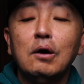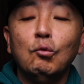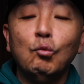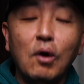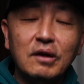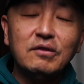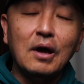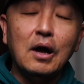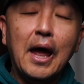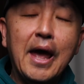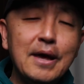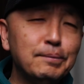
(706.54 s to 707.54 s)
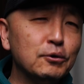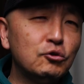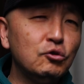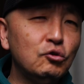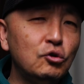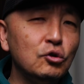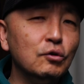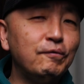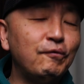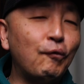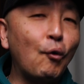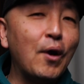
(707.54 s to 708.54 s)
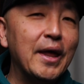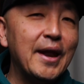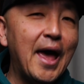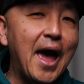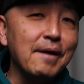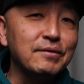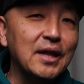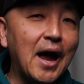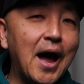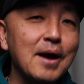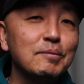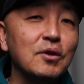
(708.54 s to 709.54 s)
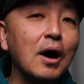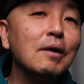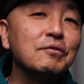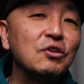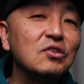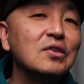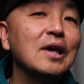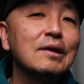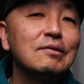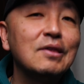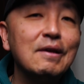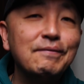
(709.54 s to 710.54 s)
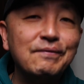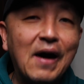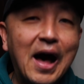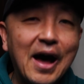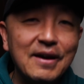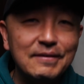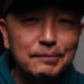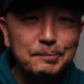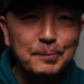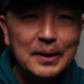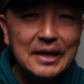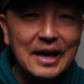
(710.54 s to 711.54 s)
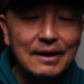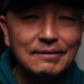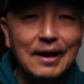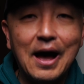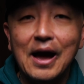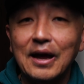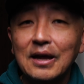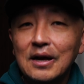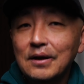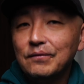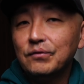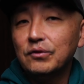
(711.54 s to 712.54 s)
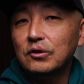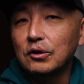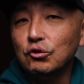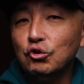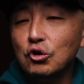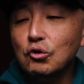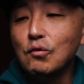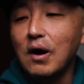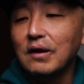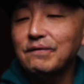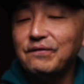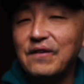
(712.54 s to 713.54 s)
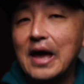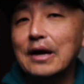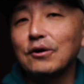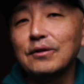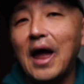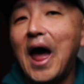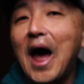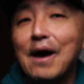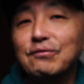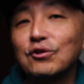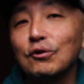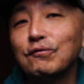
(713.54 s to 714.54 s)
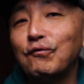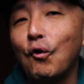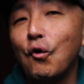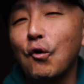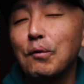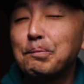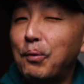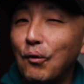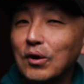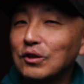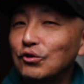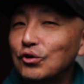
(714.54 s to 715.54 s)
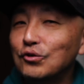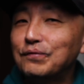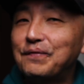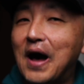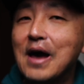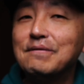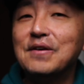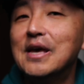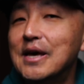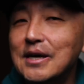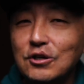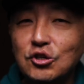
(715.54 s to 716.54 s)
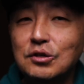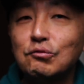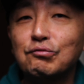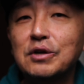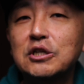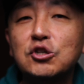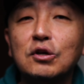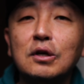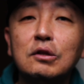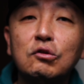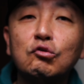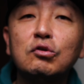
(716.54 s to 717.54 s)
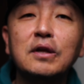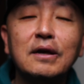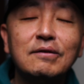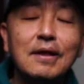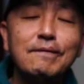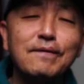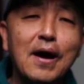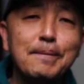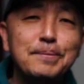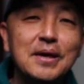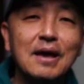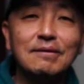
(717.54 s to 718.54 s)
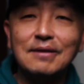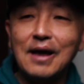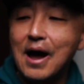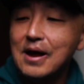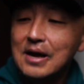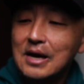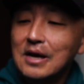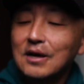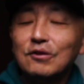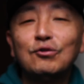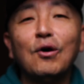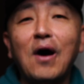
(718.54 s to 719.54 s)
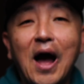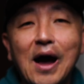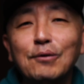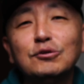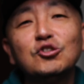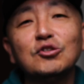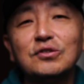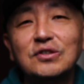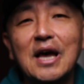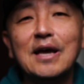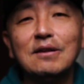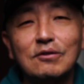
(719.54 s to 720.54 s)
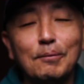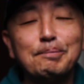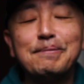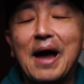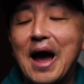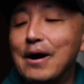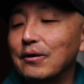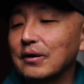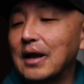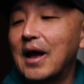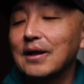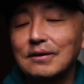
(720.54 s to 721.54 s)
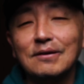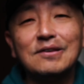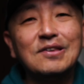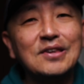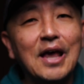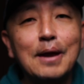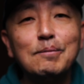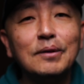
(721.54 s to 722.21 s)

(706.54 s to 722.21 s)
was able to do 4.5 times of a 65 PSI. The new one failed after 4.25-ish, reaching 65 PSI. So I would just say it's about at the same